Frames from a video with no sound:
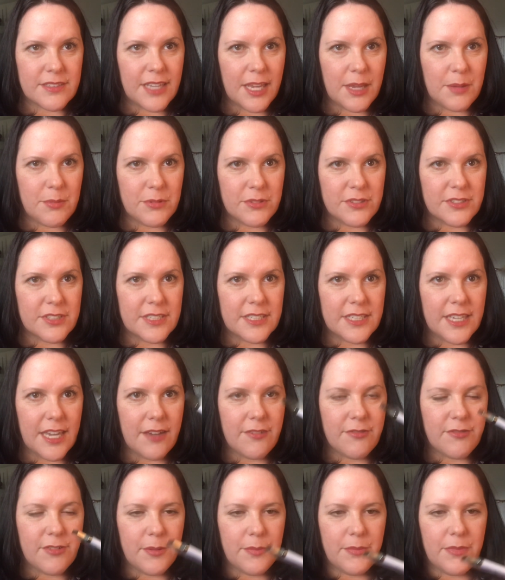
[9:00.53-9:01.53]
able to get
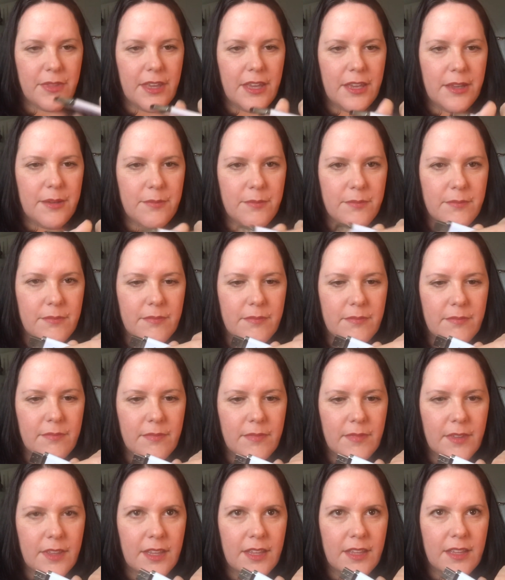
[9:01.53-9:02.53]
from them.
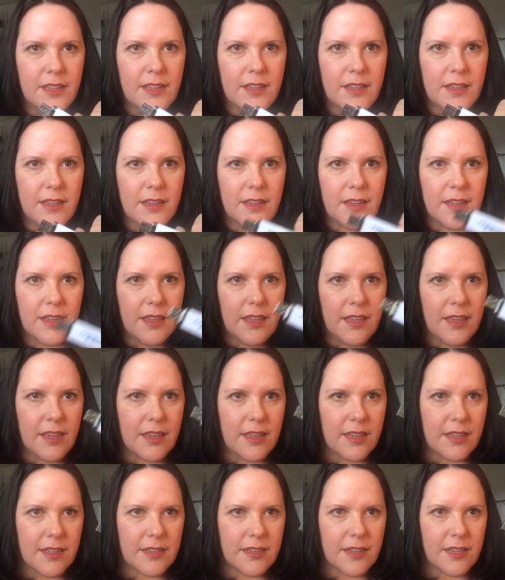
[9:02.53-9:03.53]

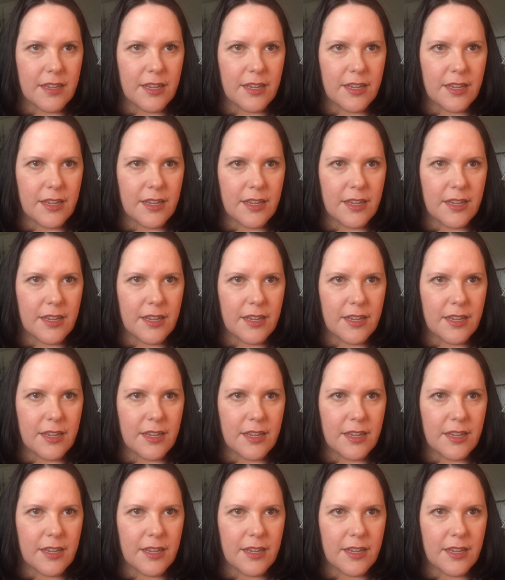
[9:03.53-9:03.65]
And